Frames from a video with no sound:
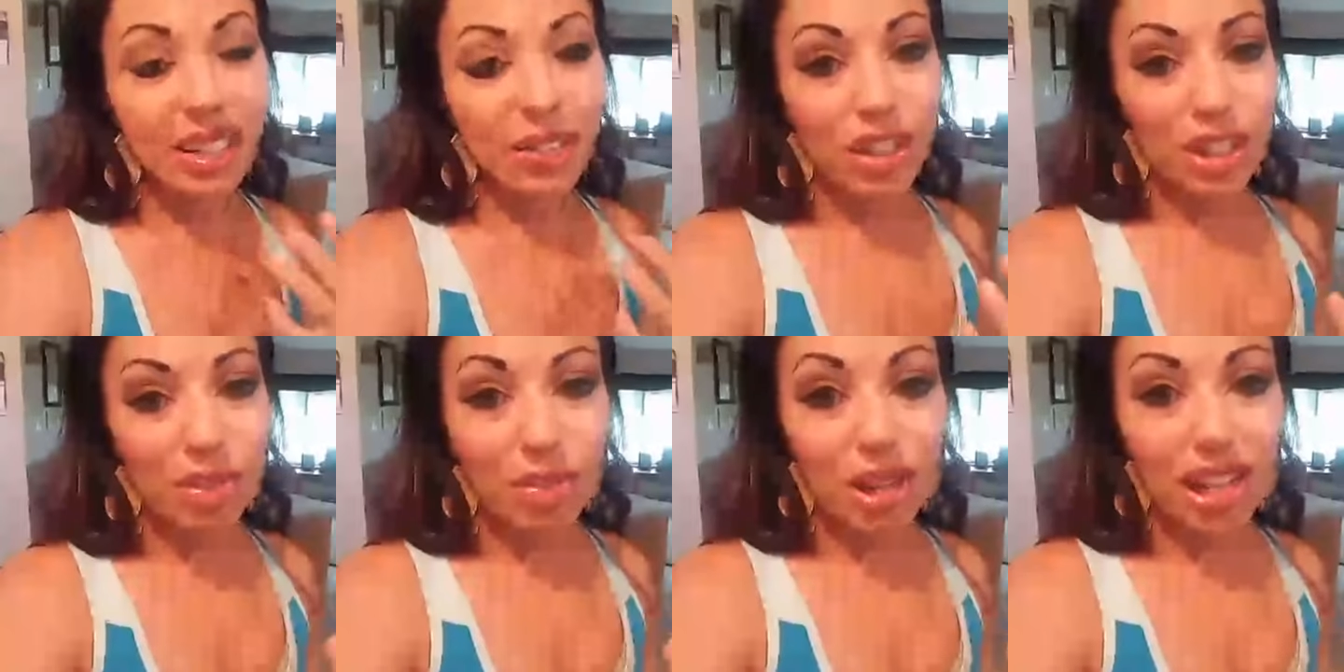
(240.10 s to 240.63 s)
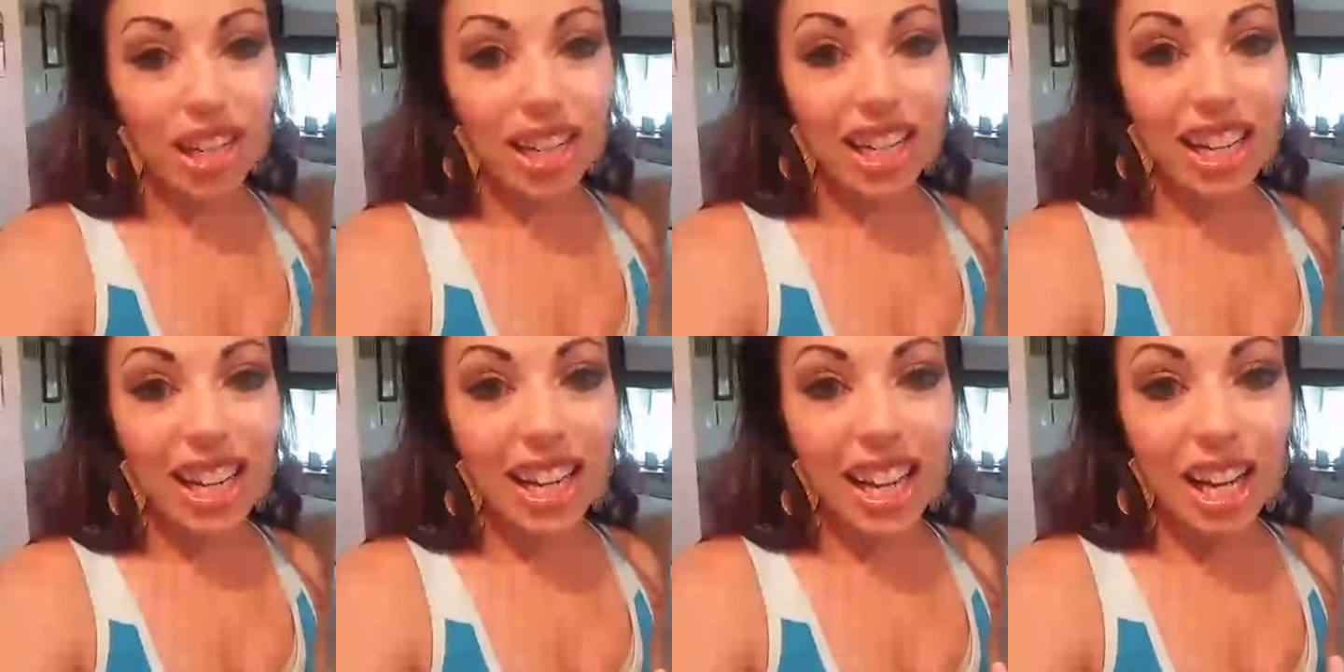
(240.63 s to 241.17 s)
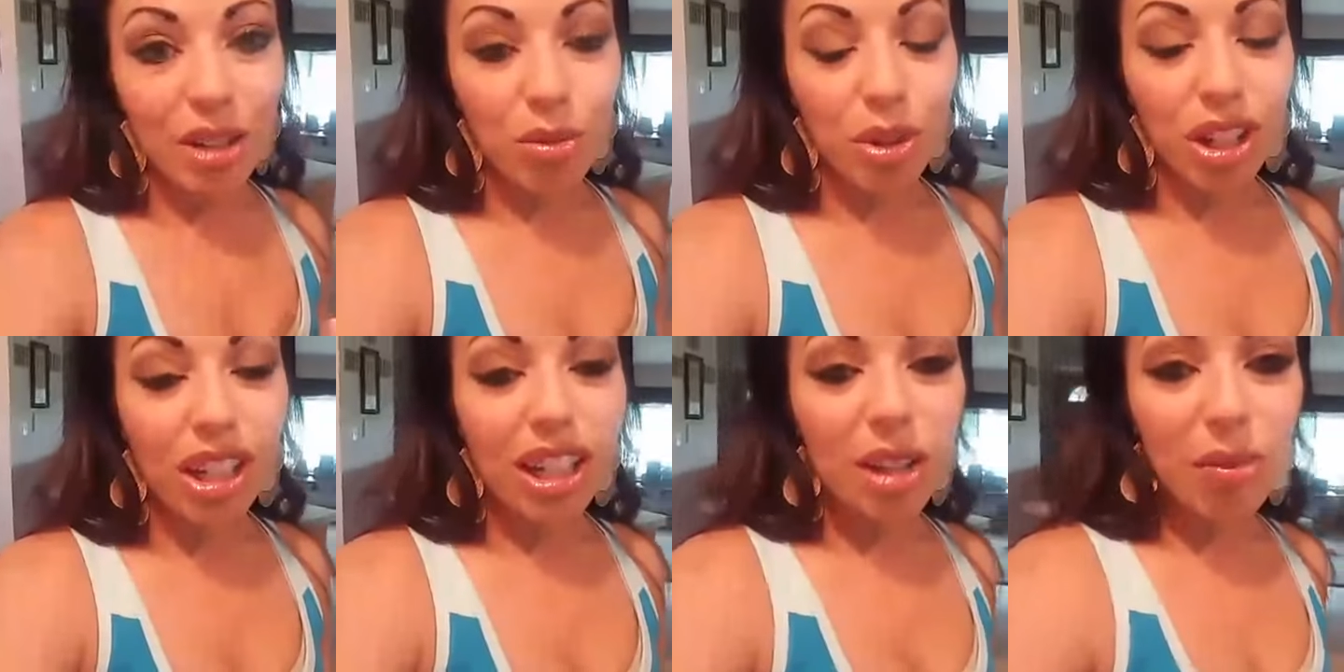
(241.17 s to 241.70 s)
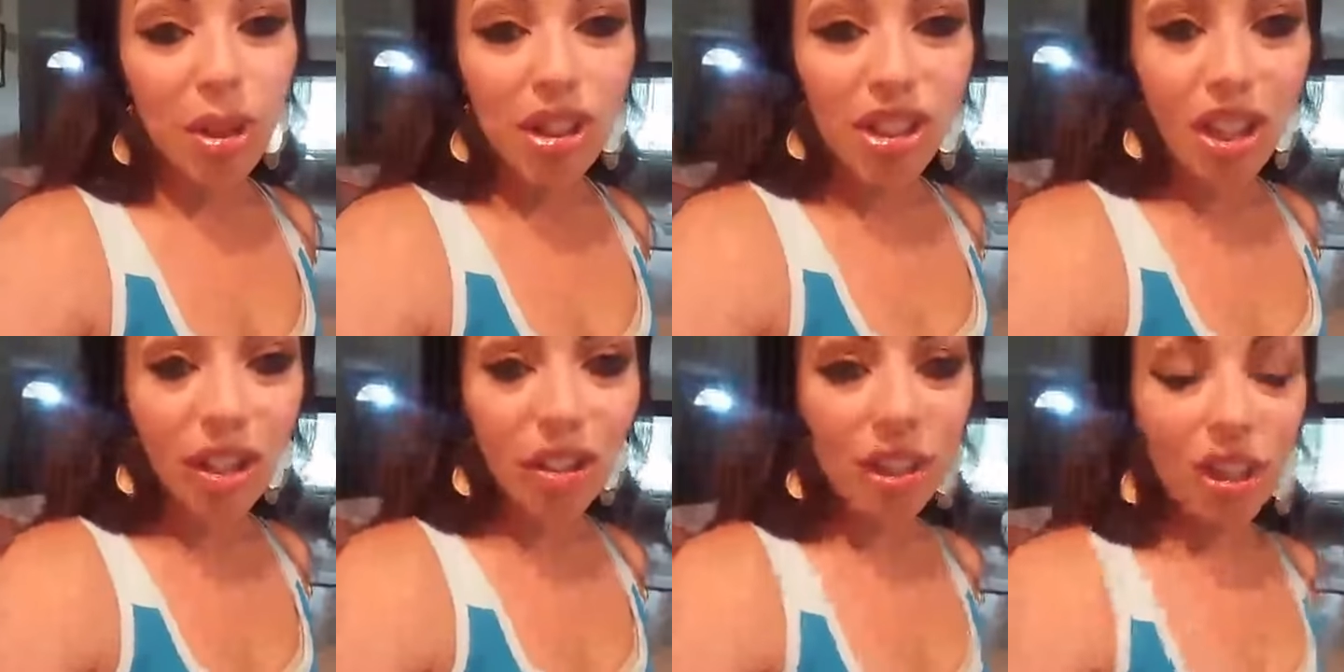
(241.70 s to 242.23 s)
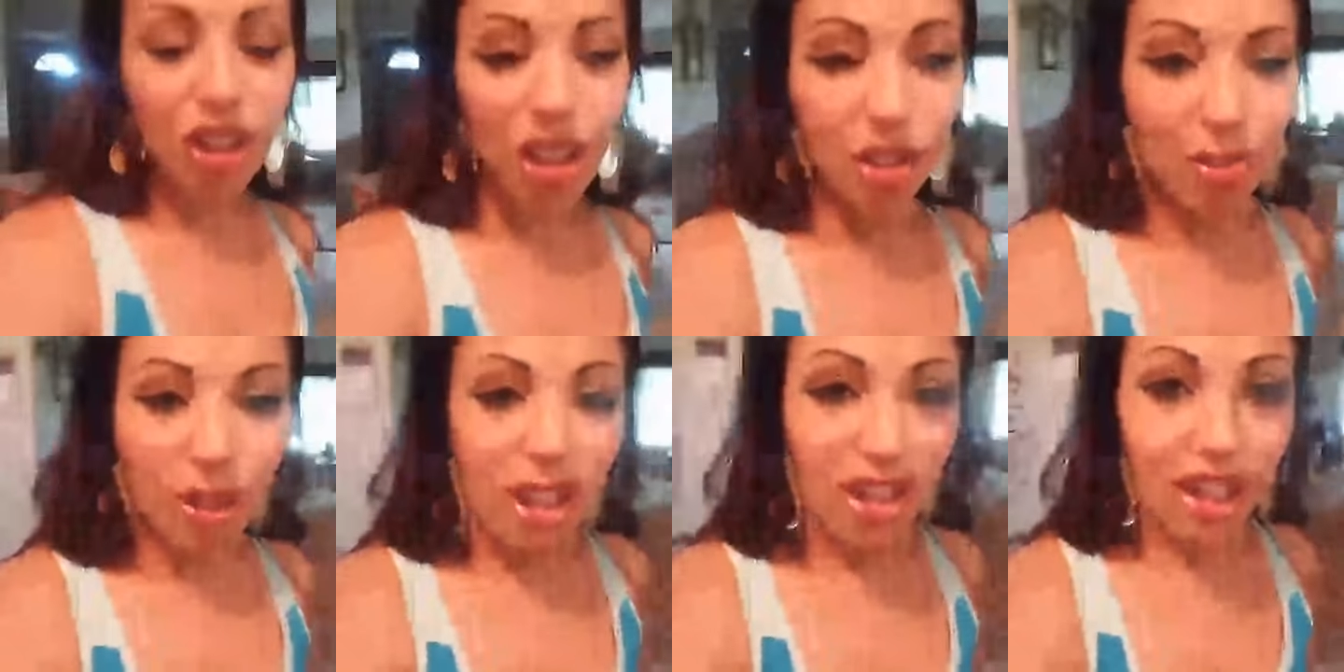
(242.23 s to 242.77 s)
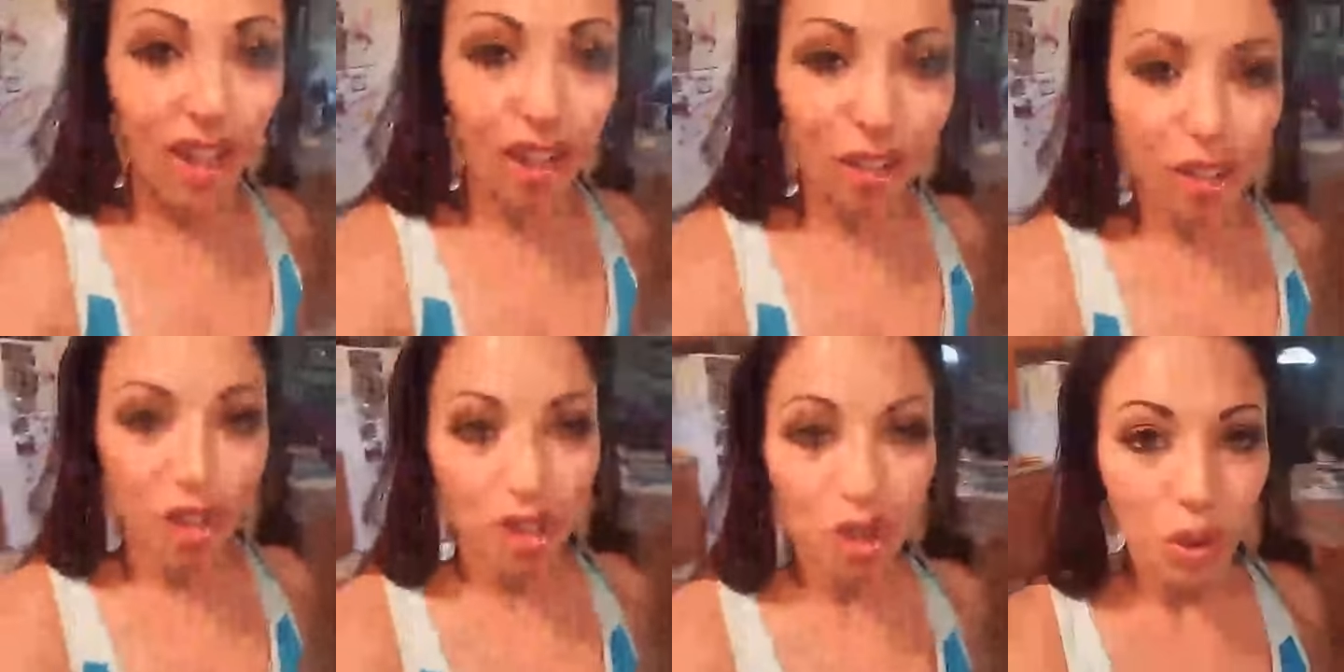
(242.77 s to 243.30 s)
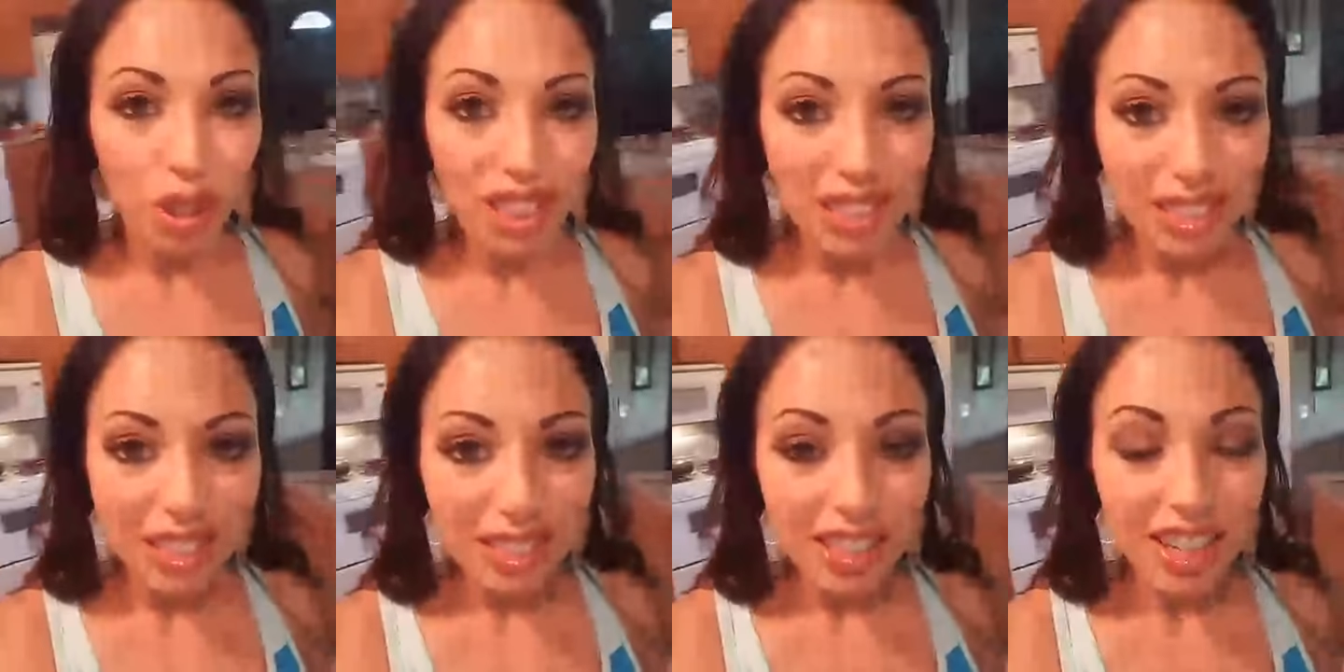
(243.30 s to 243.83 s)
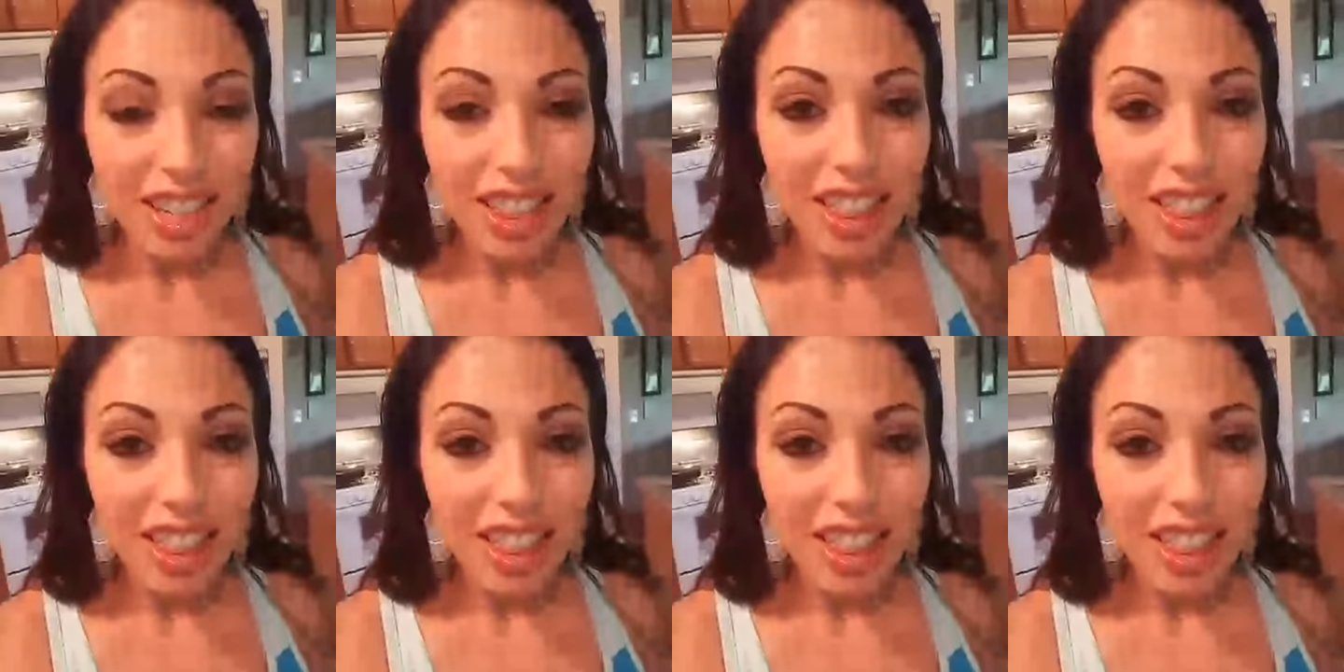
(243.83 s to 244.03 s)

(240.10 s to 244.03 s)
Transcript: It saved us money, and we're eating much healthier and making healthier choices,